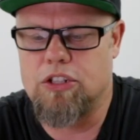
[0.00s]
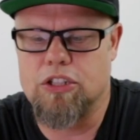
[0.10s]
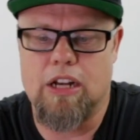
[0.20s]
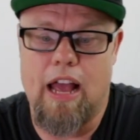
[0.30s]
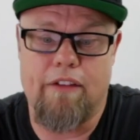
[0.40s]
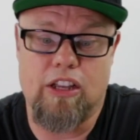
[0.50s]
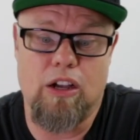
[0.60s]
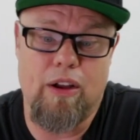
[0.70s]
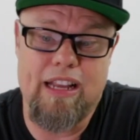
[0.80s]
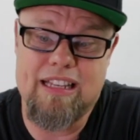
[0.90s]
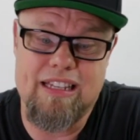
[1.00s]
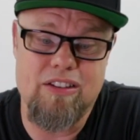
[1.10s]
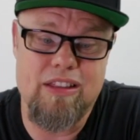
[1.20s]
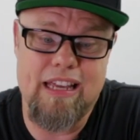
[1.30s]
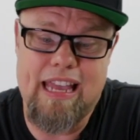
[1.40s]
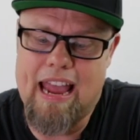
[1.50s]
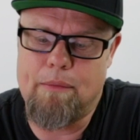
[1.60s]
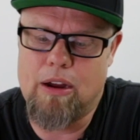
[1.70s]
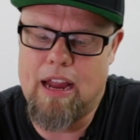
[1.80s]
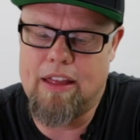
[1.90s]
it's just going to have to go into the
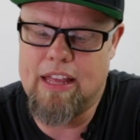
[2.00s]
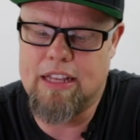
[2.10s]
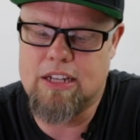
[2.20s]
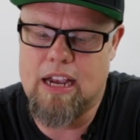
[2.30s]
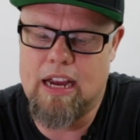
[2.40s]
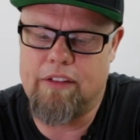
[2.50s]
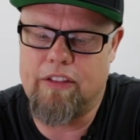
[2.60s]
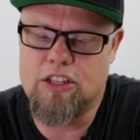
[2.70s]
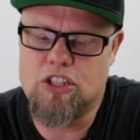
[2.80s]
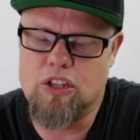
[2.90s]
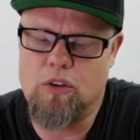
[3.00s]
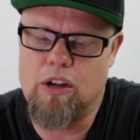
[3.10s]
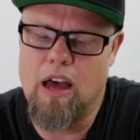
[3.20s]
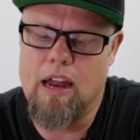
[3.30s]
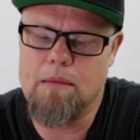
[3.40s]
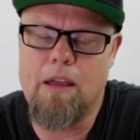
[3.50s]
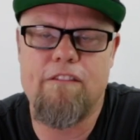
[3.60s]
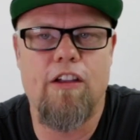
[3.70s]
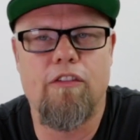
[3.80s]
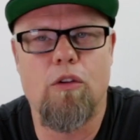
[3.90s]
camera, and that's kind of it. So not my
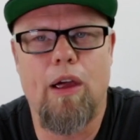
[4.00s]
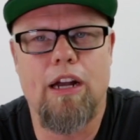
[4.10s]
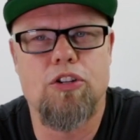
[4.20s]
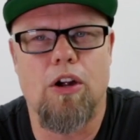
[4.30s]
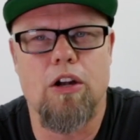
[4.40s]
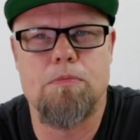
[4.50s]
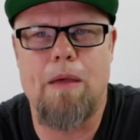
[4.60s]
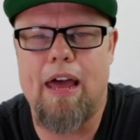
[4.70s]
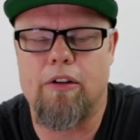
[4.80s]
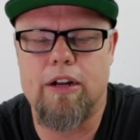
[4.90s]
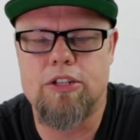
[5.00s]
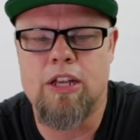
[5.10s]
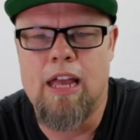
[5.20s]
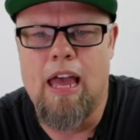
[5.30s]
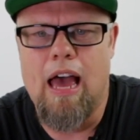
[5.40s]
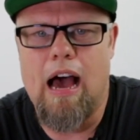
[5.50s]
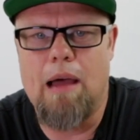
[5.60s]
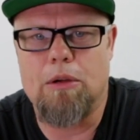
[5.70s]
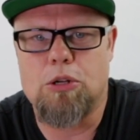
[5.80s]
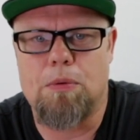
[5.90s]
favorite way to charge batteries. I
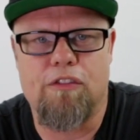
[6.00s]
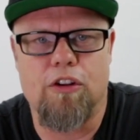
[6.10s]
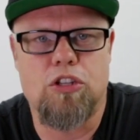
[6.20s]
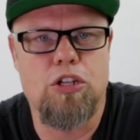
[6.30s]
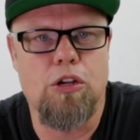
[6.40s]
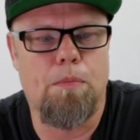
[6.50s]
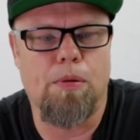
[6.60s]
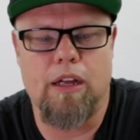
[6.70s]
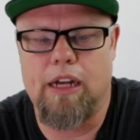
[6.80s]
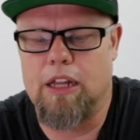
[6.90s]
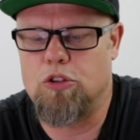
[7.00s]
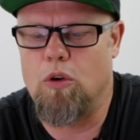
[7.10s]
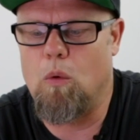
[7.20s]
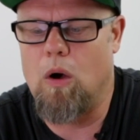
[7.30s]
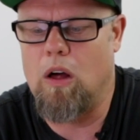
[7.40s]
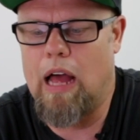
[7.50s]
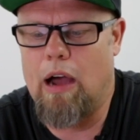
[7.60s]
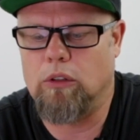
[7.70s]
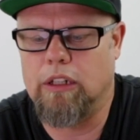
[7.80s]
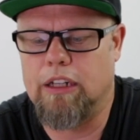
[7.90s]
much prefer to plug it into a wall
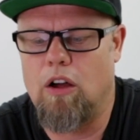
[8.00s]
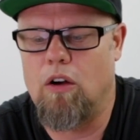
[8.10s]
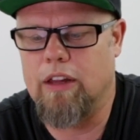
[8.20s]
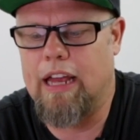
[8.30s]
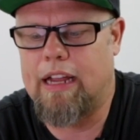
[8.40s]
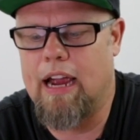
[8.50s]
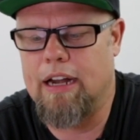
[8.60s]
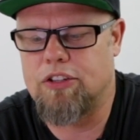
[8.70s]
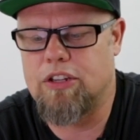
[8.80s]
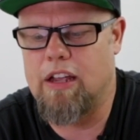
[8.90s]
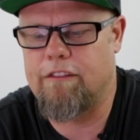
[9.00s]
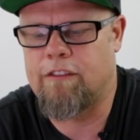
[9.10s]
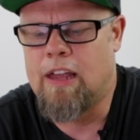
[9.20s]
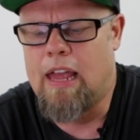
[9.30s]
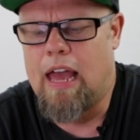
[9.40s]
outlet, all that kind of stuff,